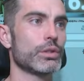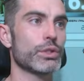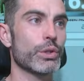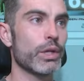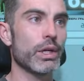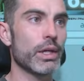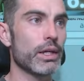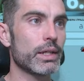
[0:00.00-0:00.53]
So
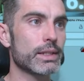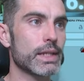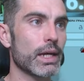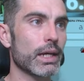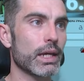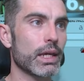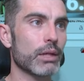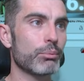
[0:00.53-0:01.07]
here it is,
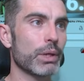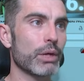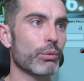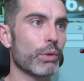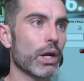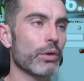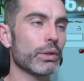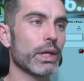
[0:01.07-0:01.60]
I can pan
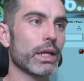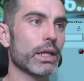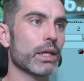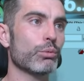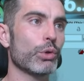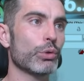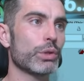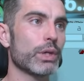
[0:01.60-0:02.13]
around, I
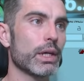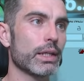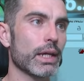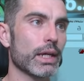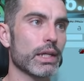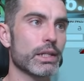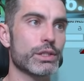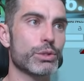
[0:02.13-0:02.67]
can rotate, I
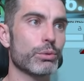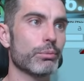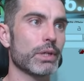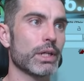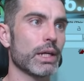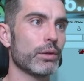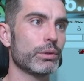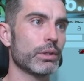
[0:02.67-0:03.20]
can zoom in
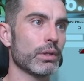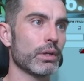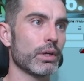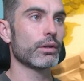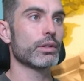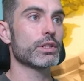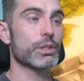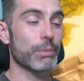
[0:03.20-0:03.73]
and out.
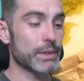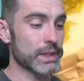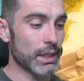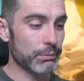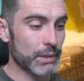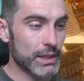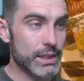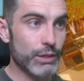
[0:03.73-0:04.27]
So basically
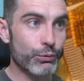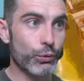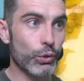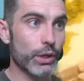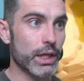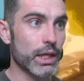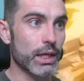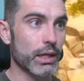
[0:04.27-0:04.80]
I'm testing
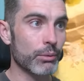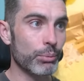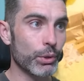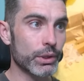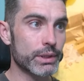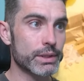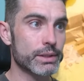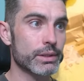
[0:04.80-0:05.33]
for key
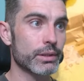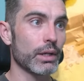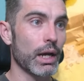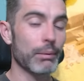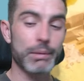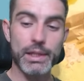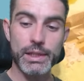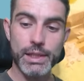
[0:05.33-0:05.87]
inputs,
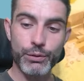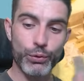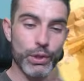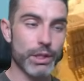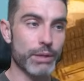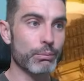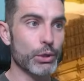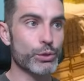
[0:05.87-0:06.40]
I'm testing for
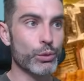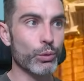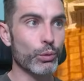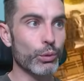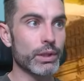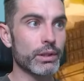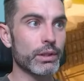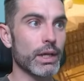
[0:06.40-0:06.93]
the mouse scroll
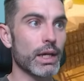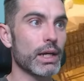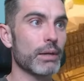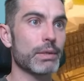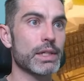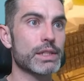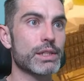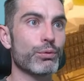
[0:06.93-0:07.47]
wheel, and I'm
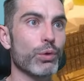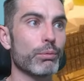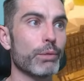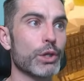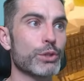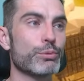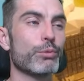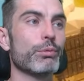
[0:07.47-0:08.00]
testing for
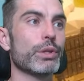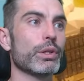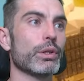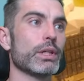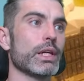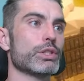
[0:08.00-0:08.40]
mouse movement on the